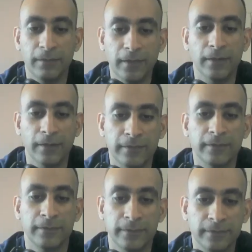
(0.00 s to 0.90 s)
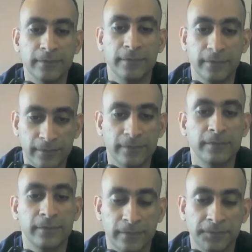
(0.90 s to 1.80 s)
it work. We hired
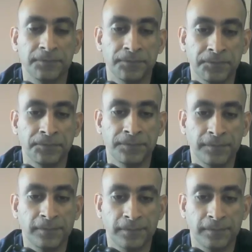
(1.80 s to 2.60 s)
you to make it work, so